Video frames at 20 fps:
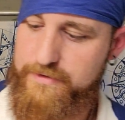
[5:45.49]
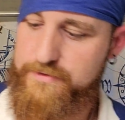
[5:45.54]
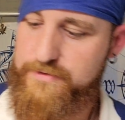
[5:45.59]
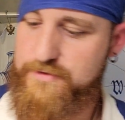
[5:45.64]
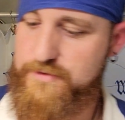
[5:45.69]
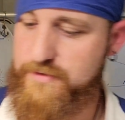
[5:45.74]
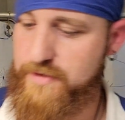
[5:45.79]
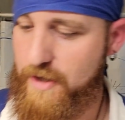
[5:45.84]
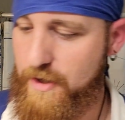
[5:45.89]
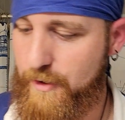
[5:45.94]

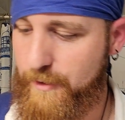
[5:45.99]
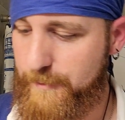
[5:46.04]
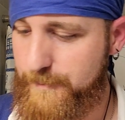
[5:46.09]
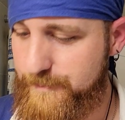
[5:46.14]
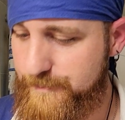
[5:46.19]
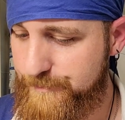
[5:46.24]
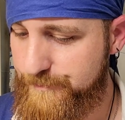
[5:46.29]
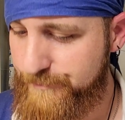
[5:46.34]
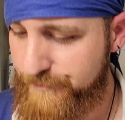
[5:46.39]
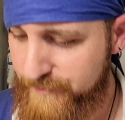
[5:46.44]

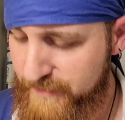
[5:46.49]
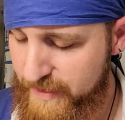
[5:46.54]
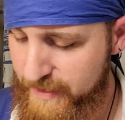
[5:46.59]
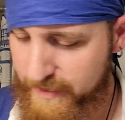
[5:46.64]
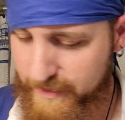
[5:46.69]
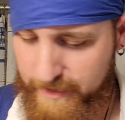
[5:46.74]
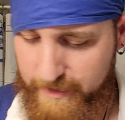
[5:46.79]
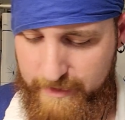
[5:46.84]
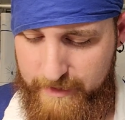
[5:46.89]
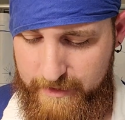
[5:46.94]
so
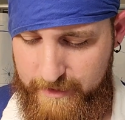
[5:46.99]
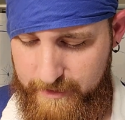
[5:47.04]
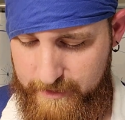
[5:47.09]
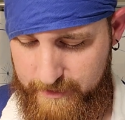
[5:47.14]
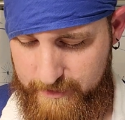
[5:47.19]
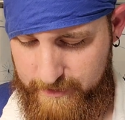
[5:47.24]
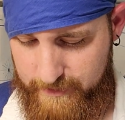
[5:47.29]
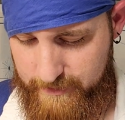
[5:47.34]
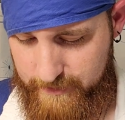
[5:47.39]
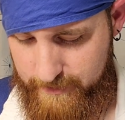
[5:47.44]

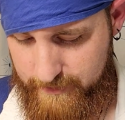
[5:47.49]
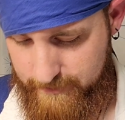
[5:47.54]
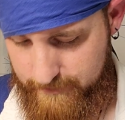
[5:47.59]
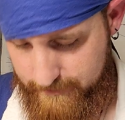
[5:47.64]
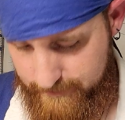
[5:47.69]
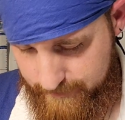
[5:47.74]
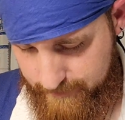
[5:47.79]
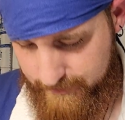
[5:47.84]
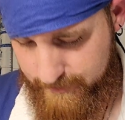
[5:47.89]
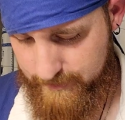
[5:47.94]

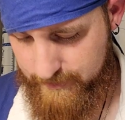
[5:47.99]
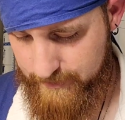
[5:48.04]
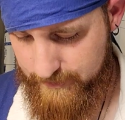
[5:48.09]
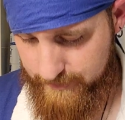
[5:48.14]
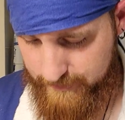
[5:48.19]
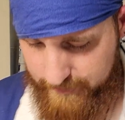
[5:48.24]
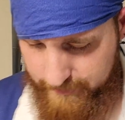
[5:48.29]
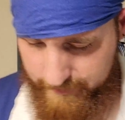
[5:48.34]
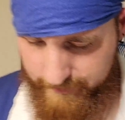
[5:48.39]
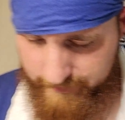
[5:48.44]
it's
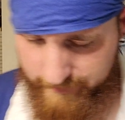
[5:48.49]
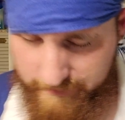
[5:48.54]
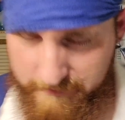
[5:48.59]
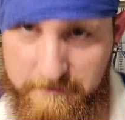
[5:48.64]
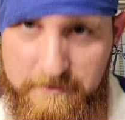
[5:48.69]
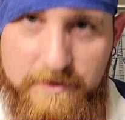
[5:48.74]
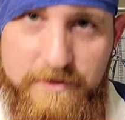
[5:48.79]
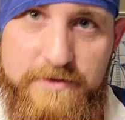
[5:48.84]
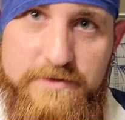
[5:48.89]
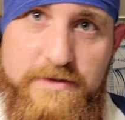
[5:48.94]

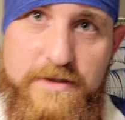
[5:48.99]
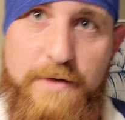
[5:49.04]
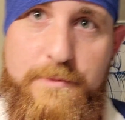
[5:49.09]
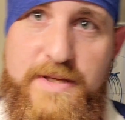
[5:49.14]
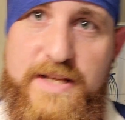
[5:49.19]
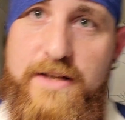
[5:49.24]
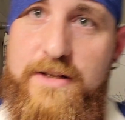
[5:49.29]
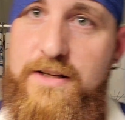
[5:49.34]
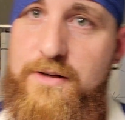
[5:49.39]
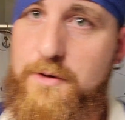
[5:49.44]
going
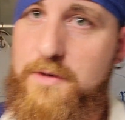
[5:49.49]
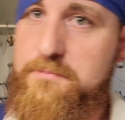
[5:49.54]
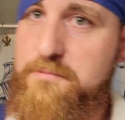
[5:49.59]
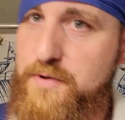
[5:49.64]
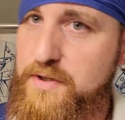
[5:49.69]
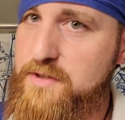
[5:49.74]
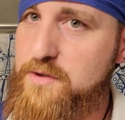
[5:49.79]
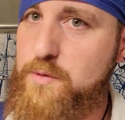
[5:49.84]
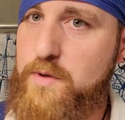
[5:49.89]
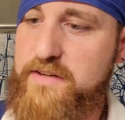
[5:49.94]
to be a
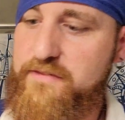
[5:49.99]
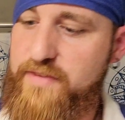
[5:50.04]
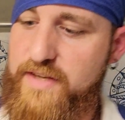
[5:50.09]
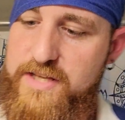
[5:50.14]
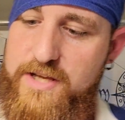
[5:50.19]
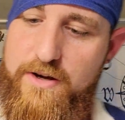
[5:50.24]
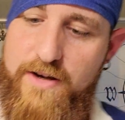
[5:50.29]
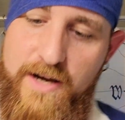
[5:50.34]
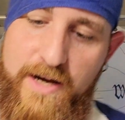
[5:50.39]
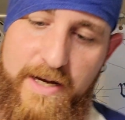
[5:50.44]
pretty quick
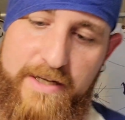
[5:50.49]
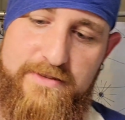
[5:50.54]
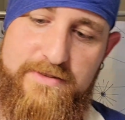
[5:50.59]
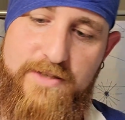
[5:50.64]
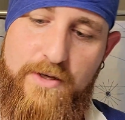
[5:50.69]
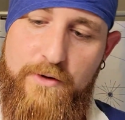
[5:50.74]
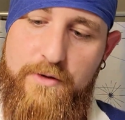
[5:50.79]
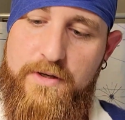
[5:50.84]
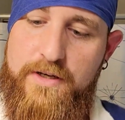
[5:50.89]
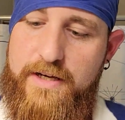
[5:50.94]
video. All right,
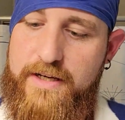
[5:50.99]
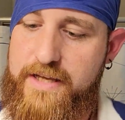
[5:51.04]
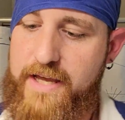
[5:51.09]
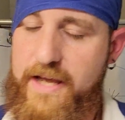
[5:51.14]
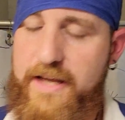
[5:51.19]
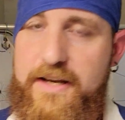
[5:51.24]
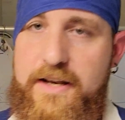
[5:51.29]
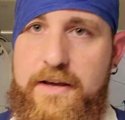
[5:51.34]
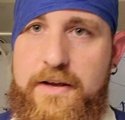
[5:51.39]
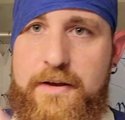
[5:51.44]
so
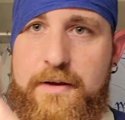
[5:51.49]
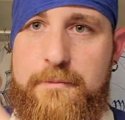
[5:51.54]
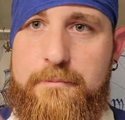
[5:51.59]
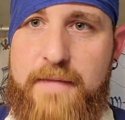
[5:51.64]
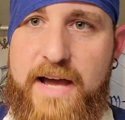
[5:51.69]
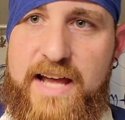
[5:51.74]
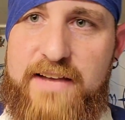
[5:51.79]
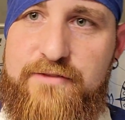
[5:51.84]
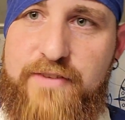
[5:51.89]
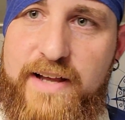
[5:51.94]
again,
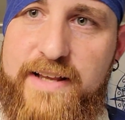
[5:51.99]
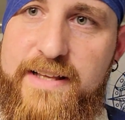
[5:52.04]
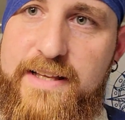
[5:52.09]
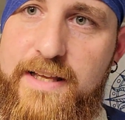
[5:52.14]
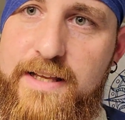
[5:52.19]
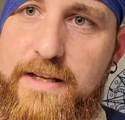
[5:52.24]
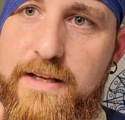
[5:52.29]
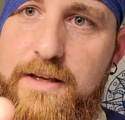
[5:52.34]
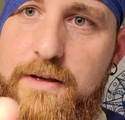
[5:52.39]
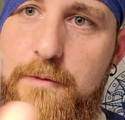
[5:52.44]
Mad
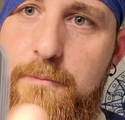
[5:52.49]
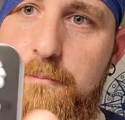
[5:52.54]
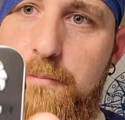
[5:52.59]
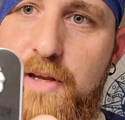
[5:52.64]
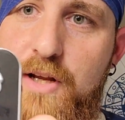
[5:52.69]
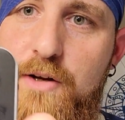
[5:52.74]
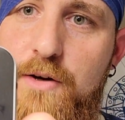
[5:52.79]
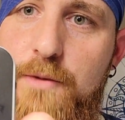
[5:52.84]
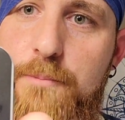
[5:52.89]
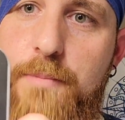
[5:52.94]
Viking,
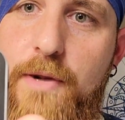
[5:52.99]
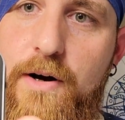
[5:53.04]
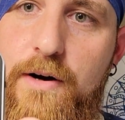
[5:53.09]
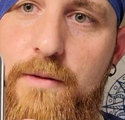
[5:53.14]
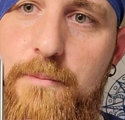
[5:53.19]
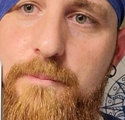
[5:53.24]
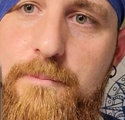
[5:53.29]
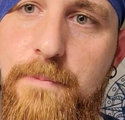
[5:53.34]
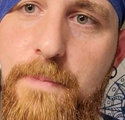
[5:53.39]
beard balm.